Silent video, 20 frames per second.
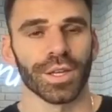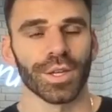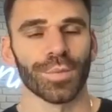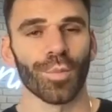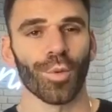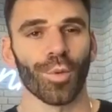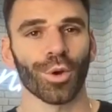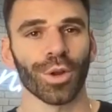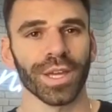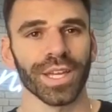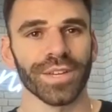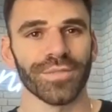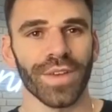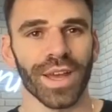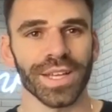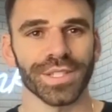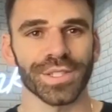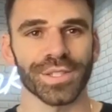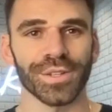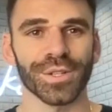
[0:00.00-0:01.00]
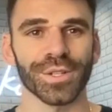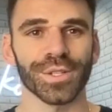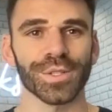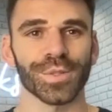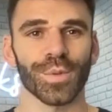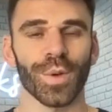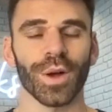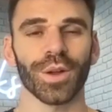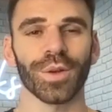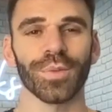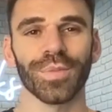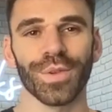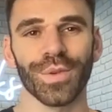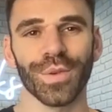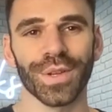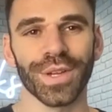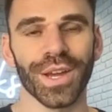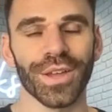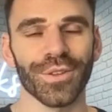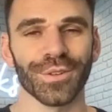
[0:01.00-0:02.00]
Good morning, investors. Welcome
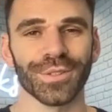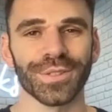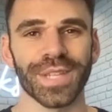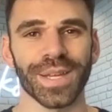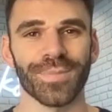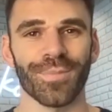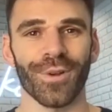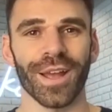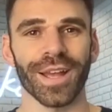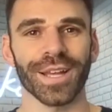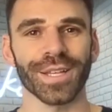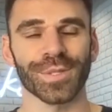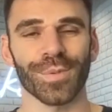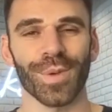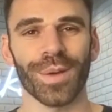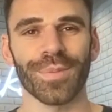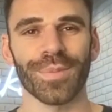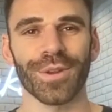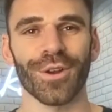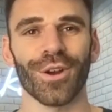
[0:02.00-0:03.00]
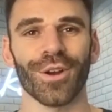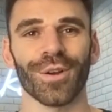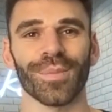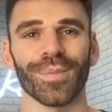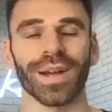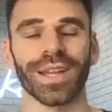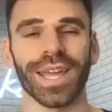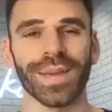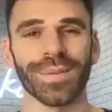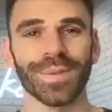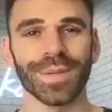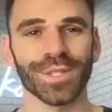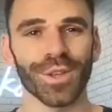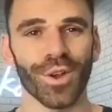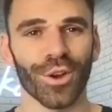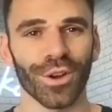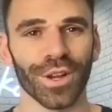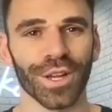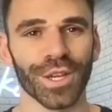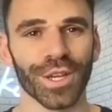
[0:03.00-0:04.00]
to another TipRanks webinar. My name is
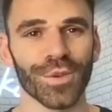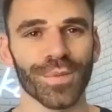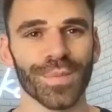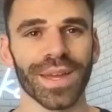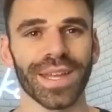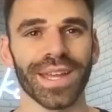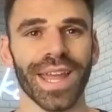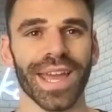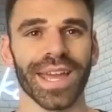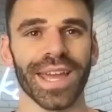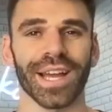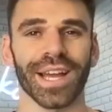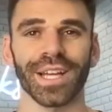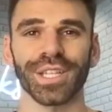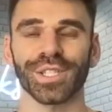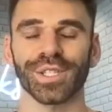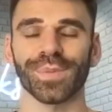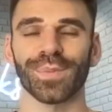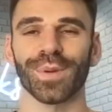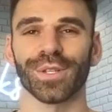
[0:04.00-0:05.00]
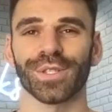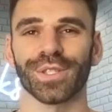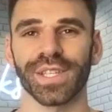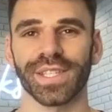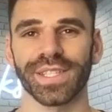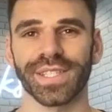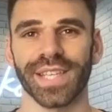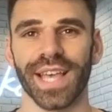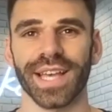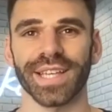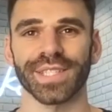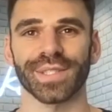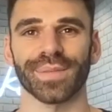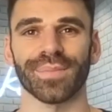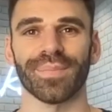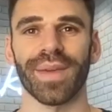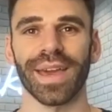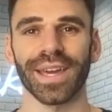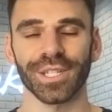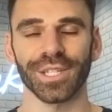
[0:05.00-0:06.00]
Ari Gutman, a customer success
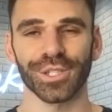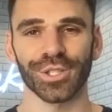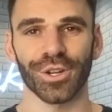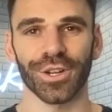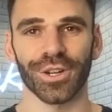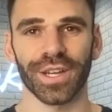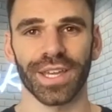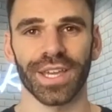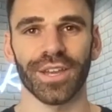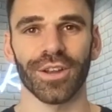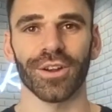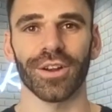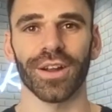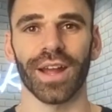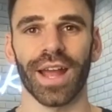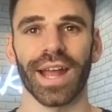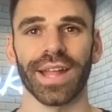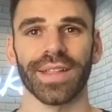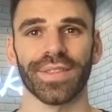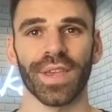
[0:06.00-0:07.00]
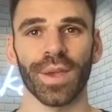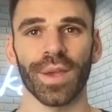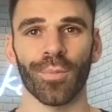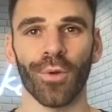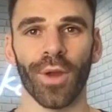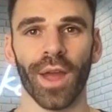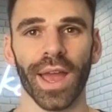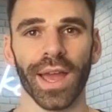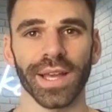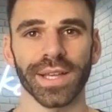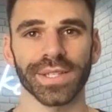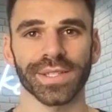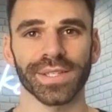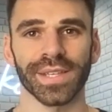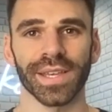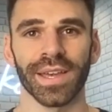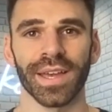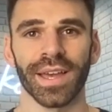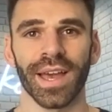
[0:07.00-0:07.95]
manager here at TipRanks.